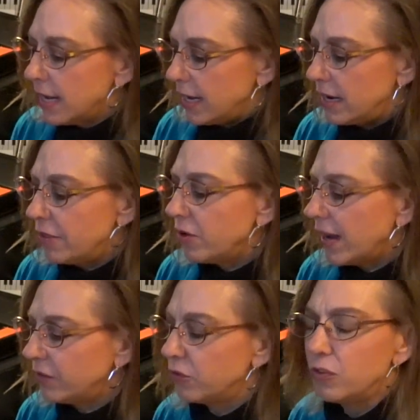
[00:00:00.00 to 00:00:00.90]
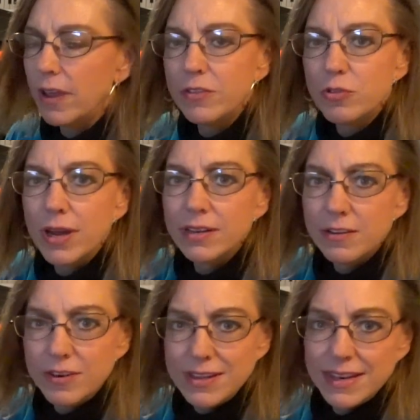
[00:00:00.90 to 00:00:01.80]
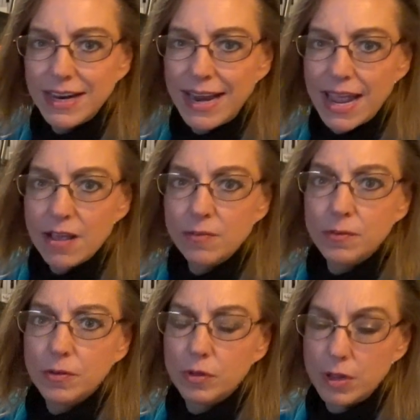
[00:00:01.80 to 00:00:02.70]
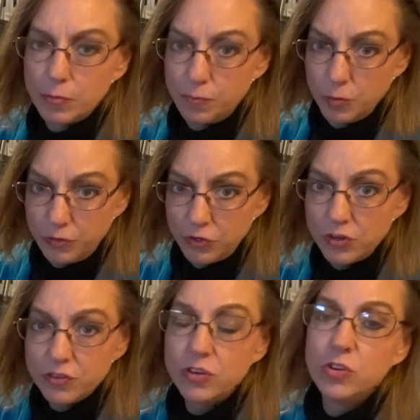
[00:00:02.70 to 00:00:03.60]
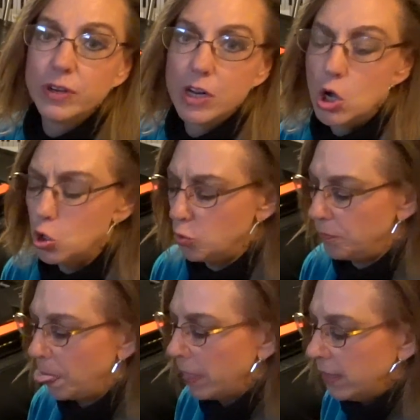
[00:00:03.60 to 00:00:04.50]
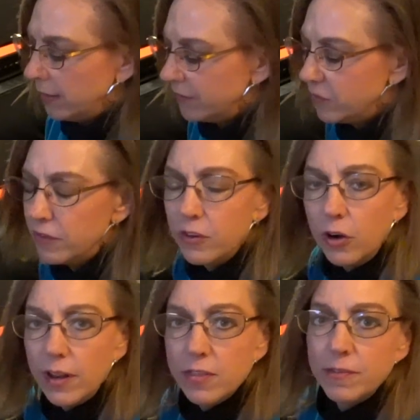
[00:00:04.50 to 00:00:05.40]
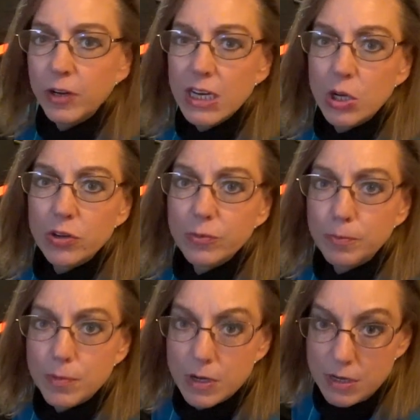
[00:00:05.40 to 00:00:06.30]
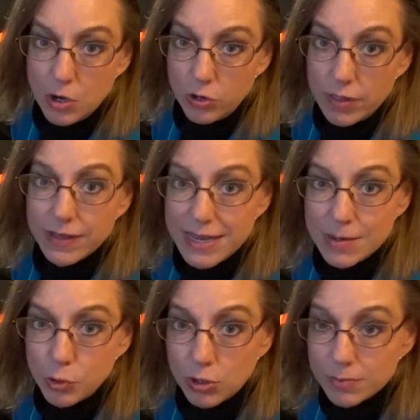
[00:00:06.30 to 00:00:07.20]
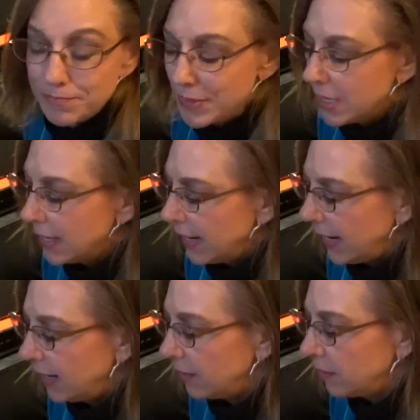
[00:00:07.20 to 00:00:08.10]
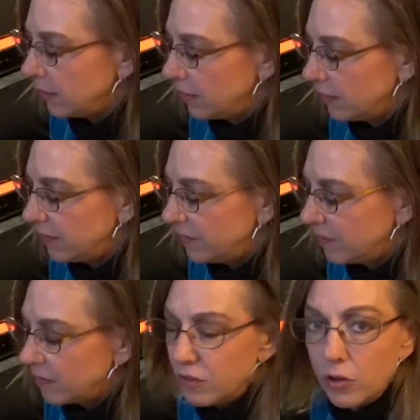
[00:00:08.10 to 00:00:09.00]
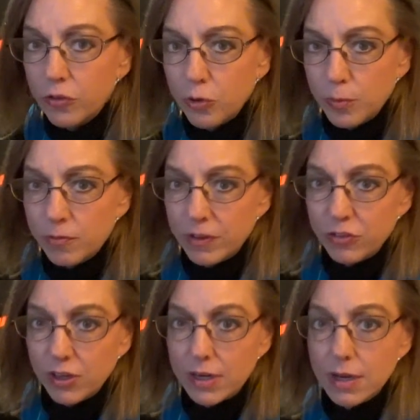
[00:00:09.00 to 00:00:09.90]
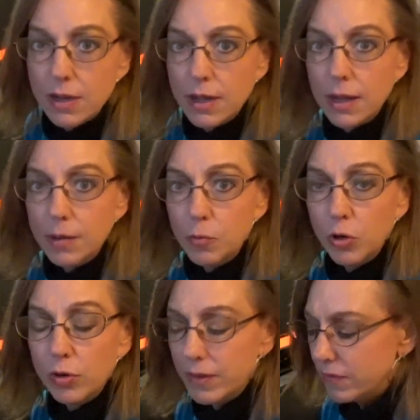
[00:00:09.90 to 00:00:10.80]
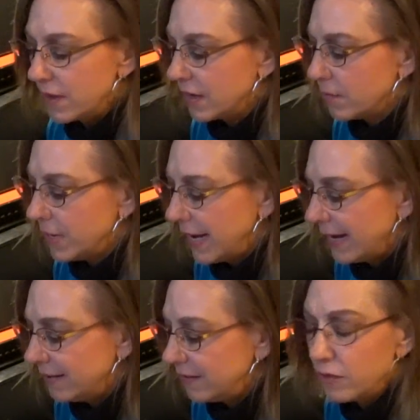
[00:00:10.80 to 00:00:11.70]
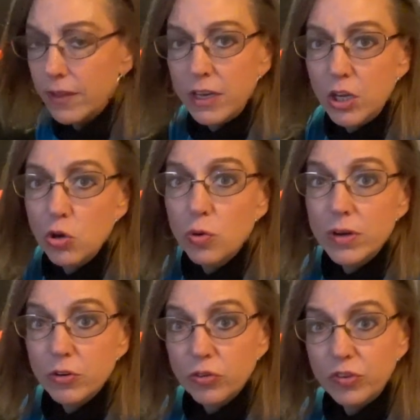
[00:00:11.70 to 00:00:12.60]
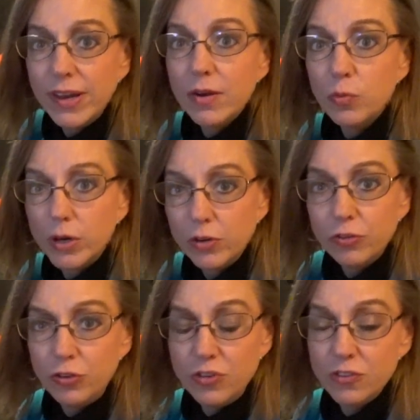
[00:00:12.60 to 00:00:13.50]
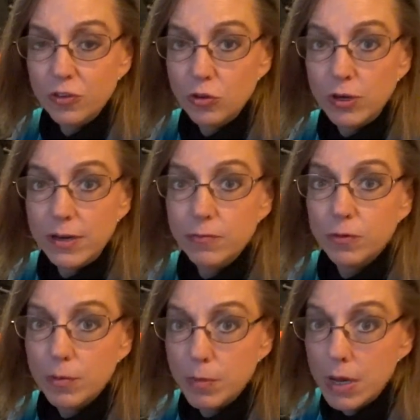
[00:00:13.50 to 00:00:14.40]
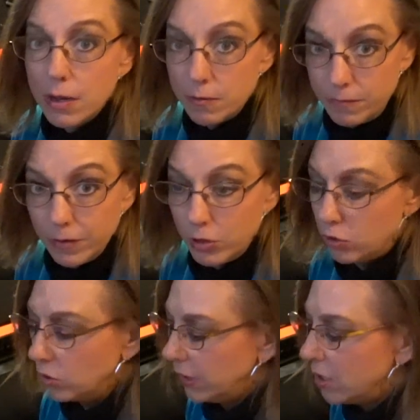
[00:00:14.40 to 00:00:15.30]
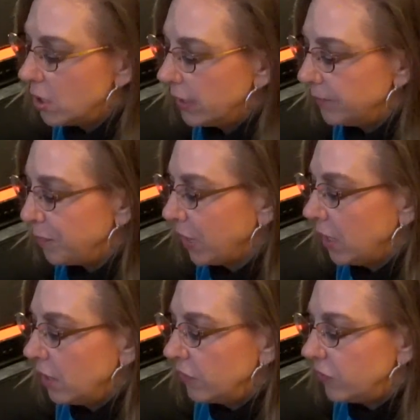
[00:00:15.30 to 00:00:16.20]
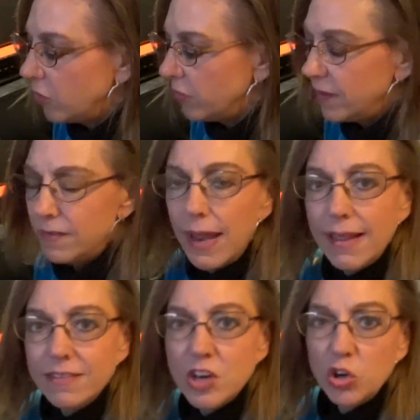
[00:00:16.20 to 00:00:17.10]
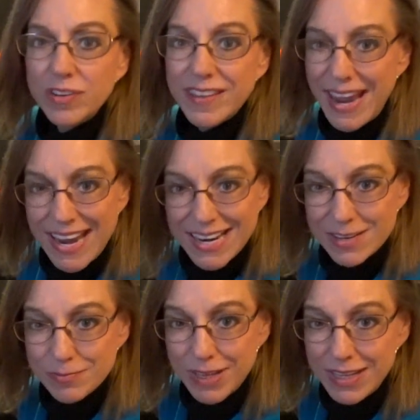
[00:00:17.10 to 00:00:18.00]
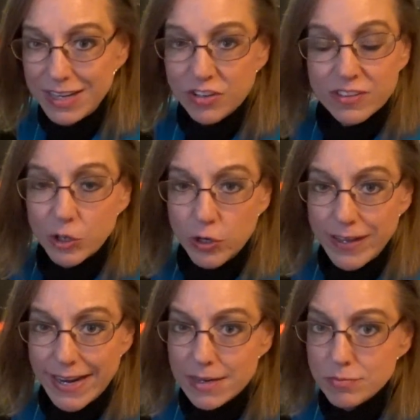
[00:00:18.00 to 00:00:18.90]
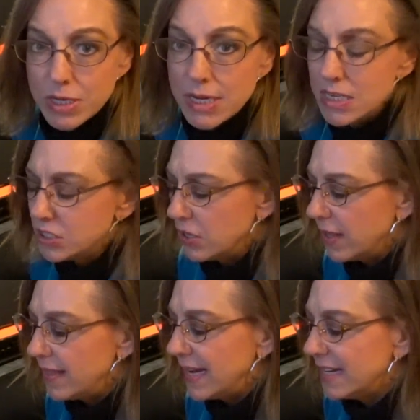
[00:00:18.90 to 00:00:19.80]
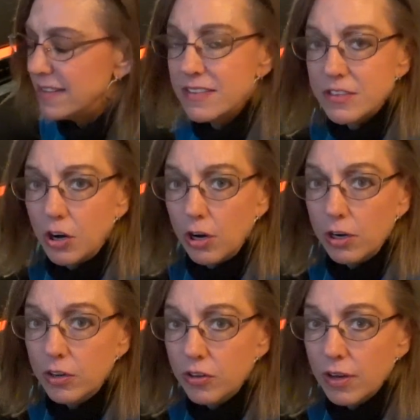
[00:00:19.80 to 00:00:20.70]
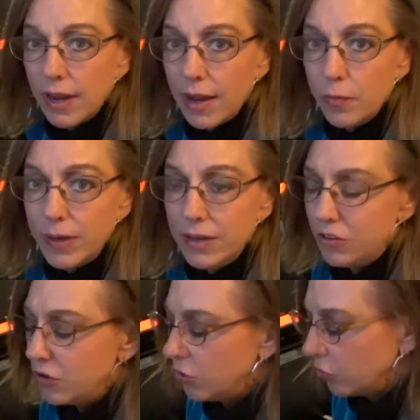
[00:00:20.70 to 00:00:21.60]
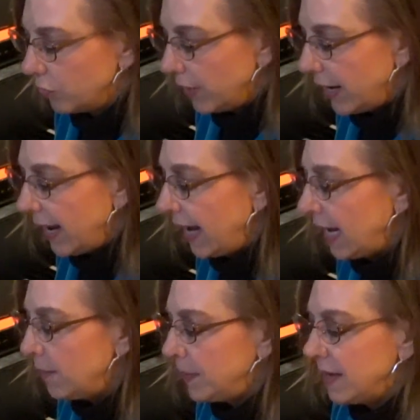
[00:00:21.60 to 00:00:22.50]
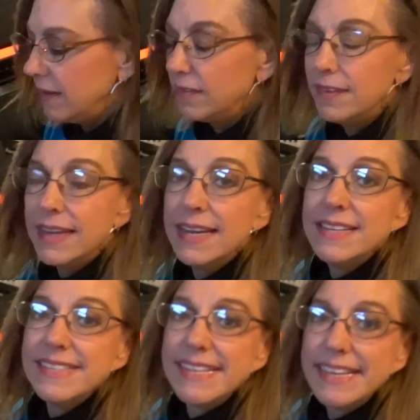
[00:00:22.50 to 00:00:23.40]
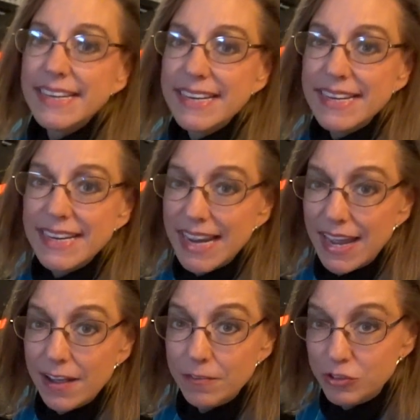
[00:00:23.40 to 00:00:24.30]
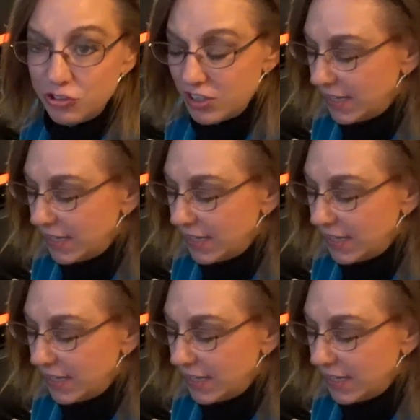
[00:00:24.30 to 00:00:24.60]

Another exercise or activity that I have for students to do at home is to start at the very lowest note on the keyboard. And this is adult supervision, where this can come in handy so that you understand what your students are learning from very early on. So this last note is A, and they just learned that. So then they can start, and we do A, B, C, D, E, F, G,